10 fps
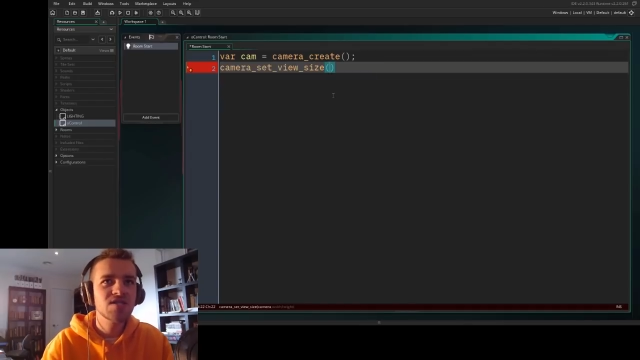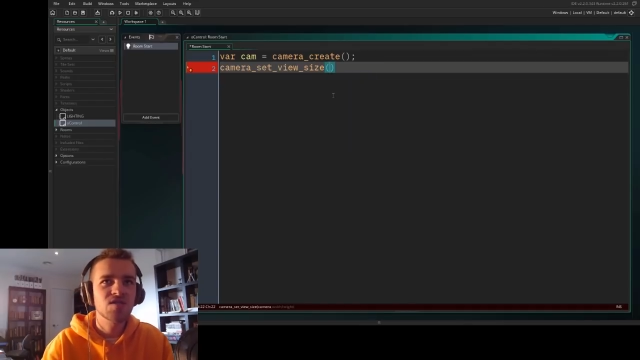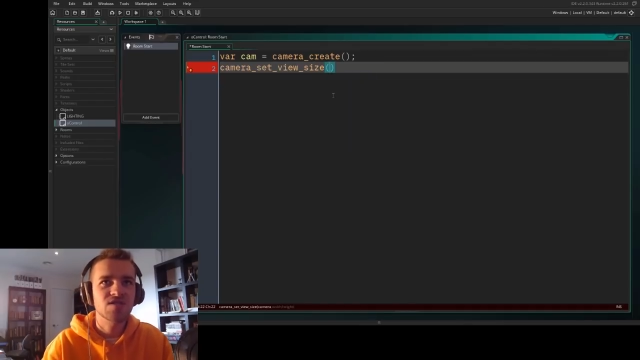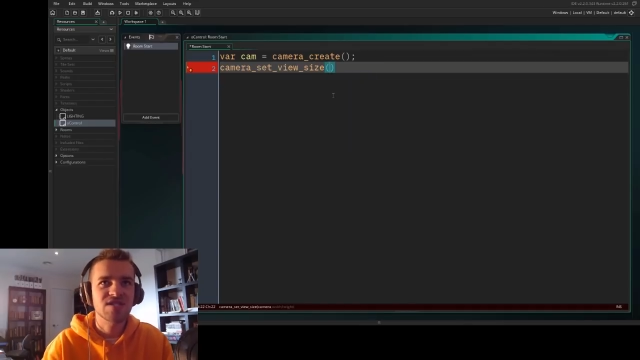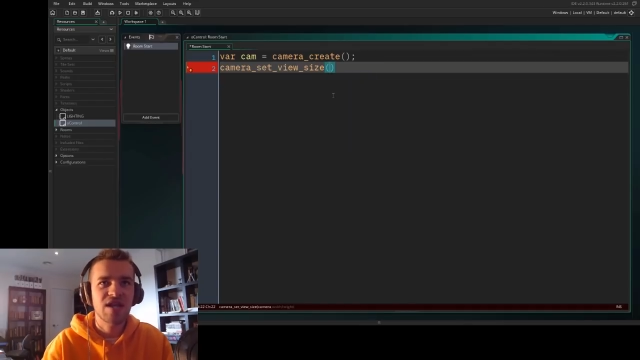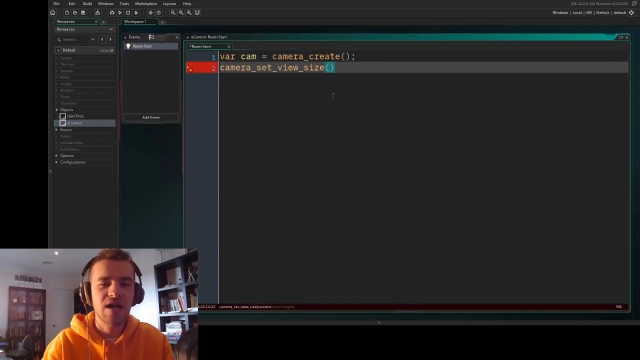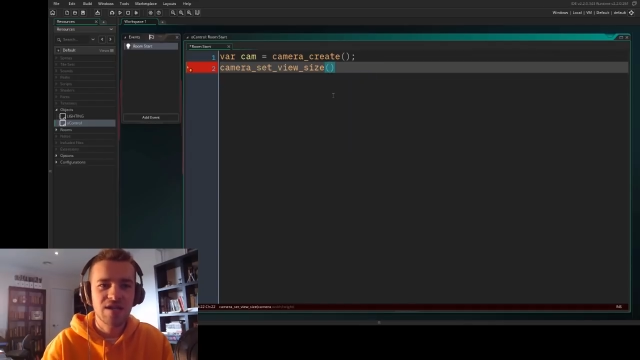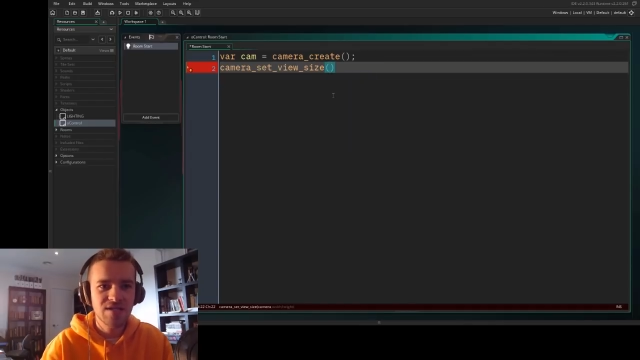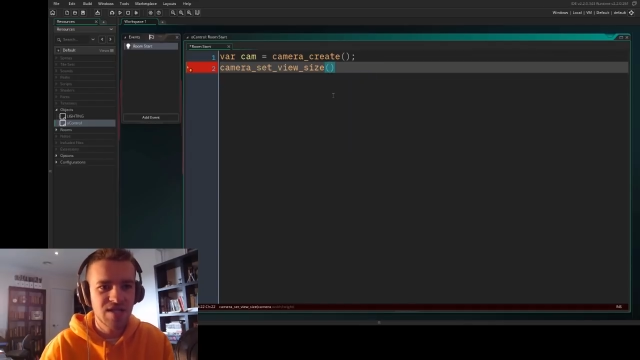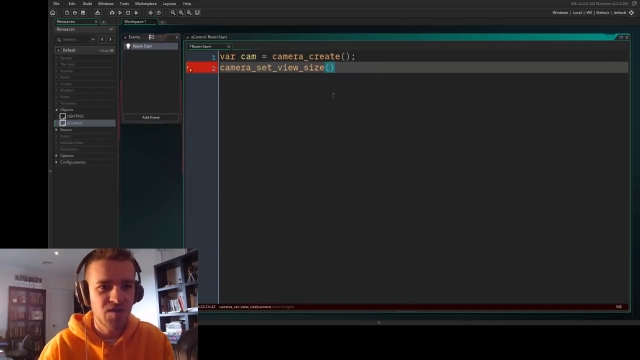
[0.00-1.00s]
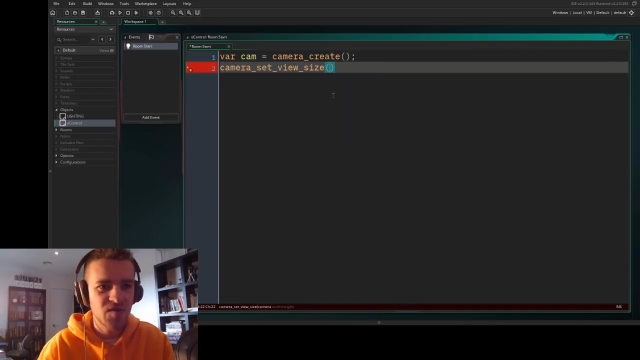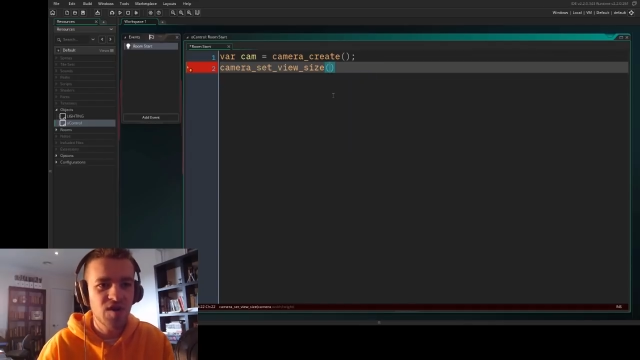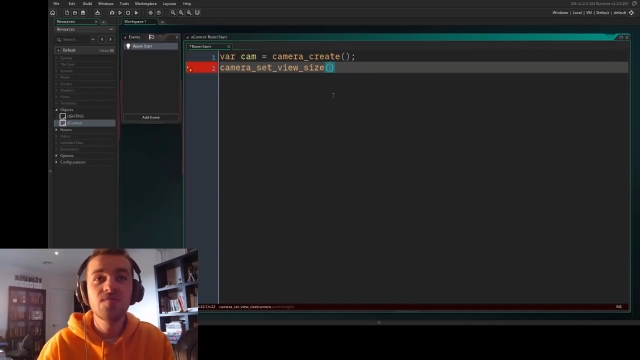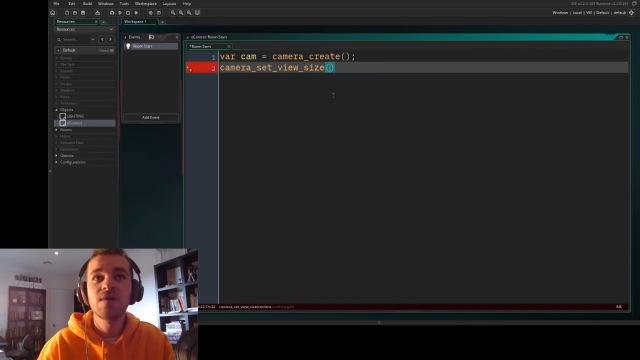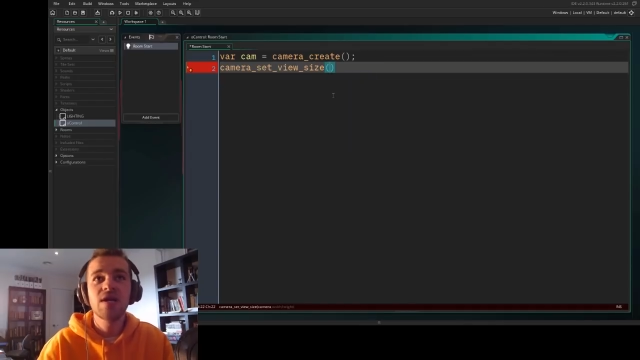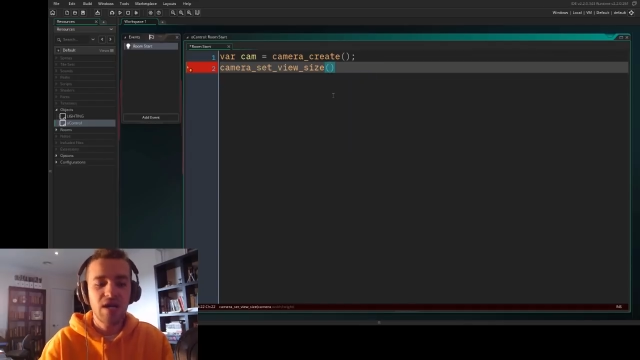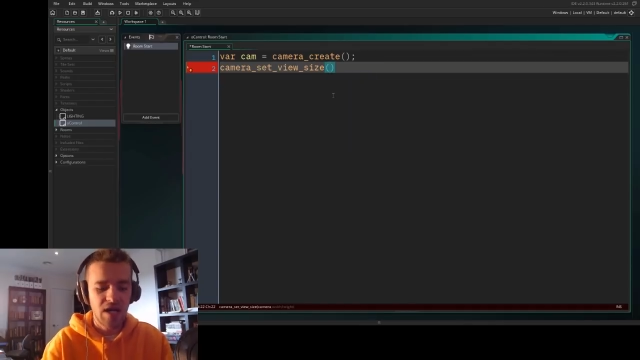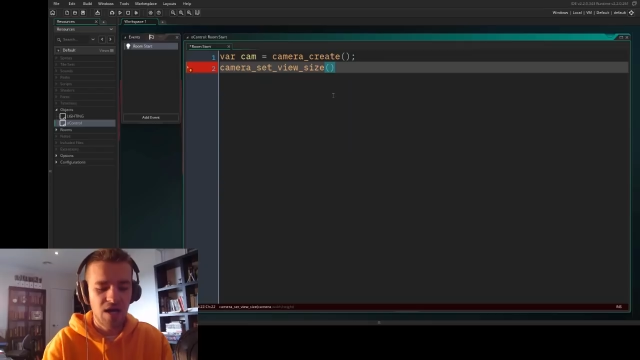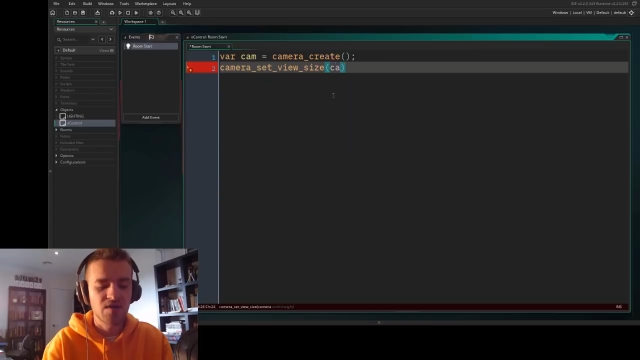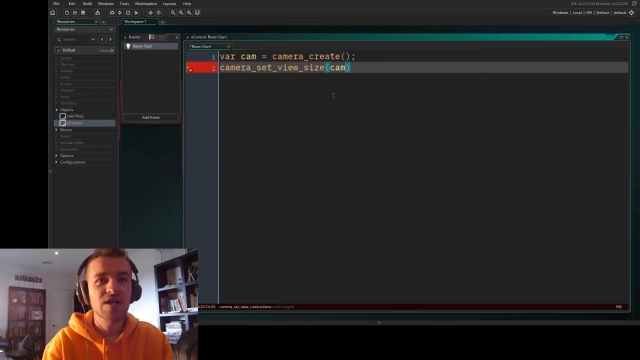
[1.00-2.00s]
not size. There we go.
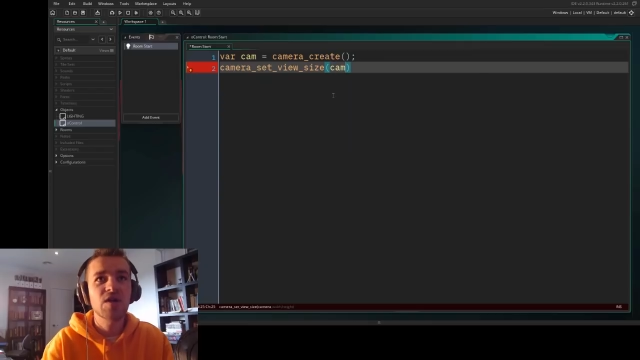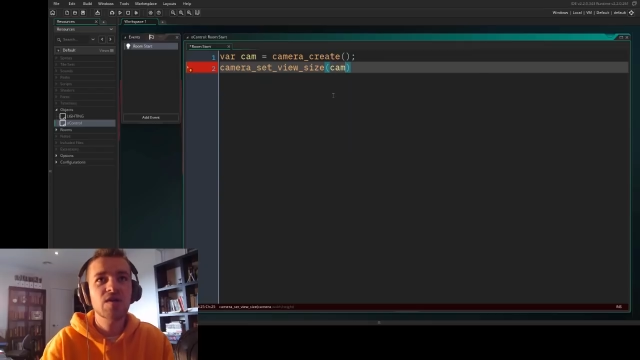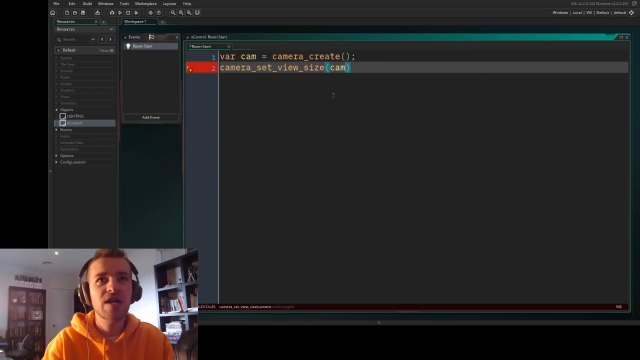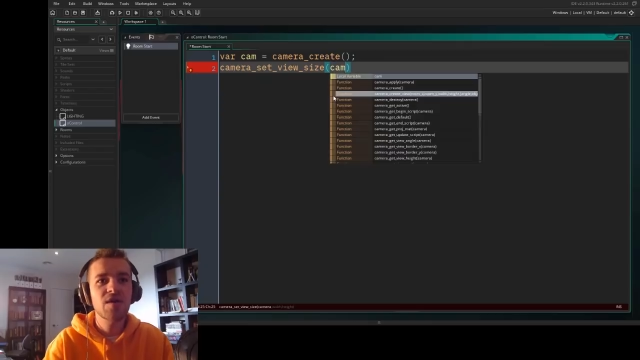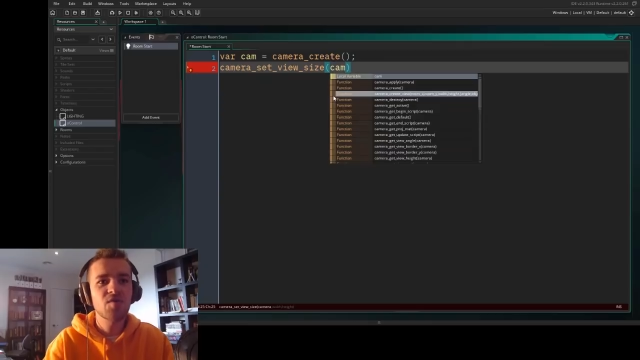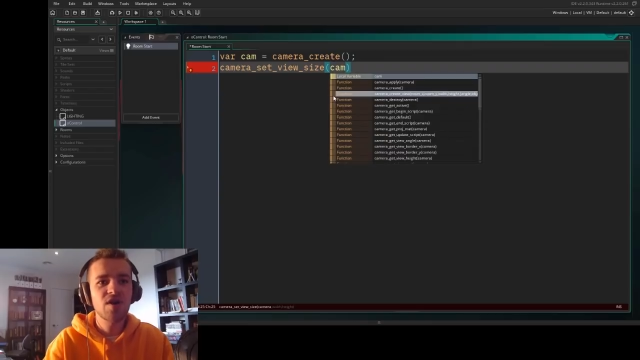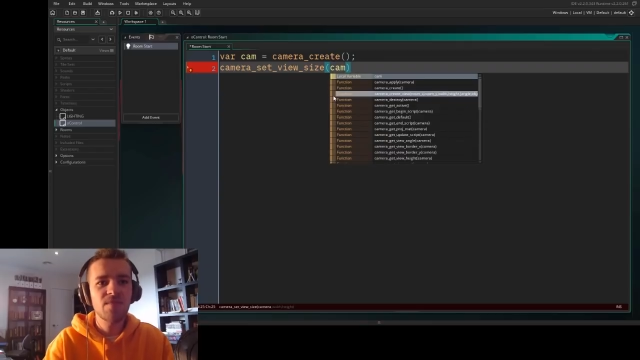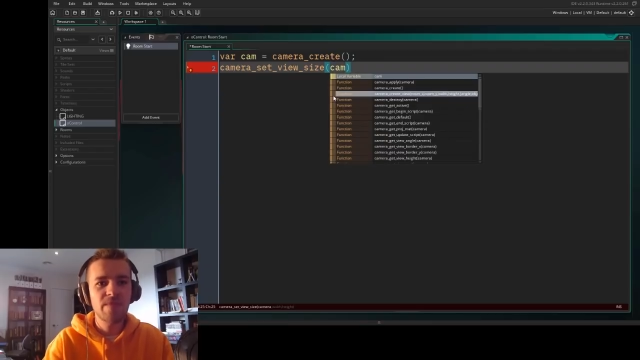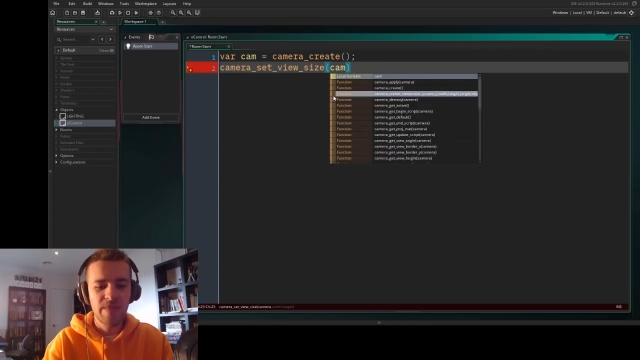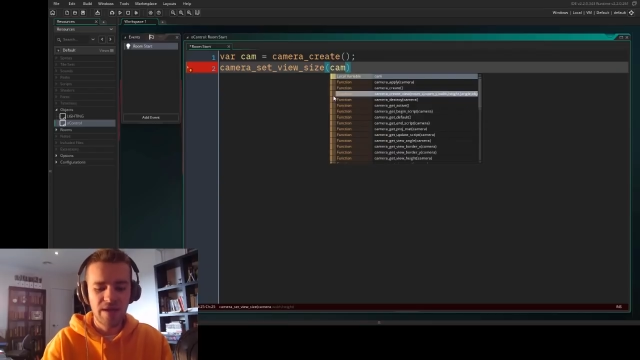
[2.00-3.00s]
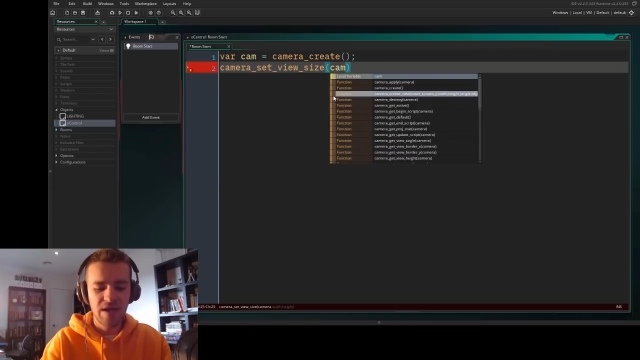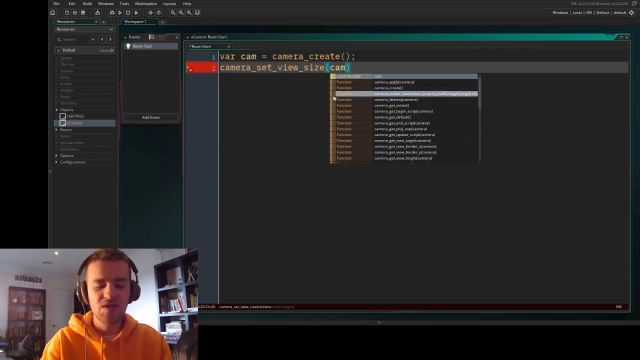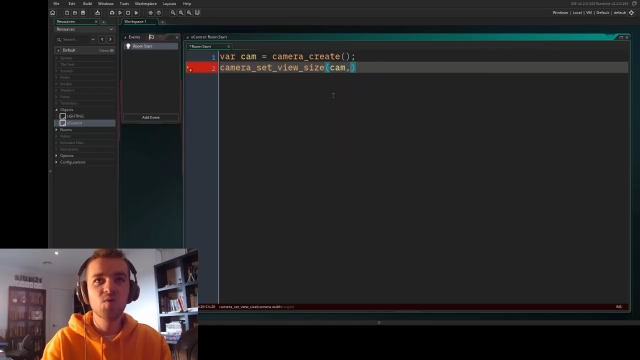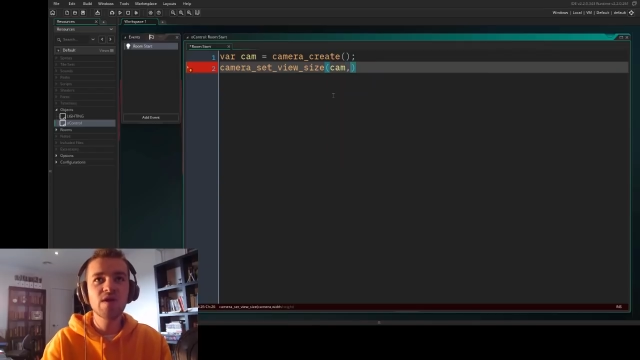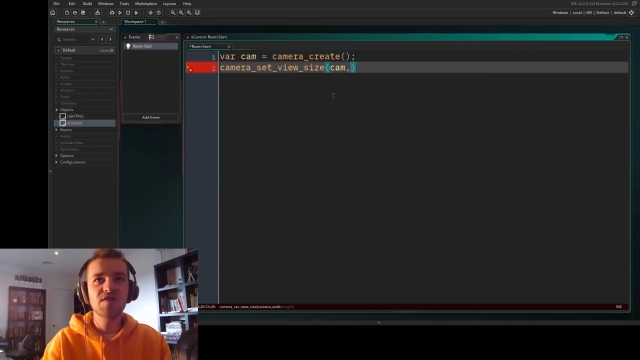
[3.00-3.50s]
We're going to go camera and the width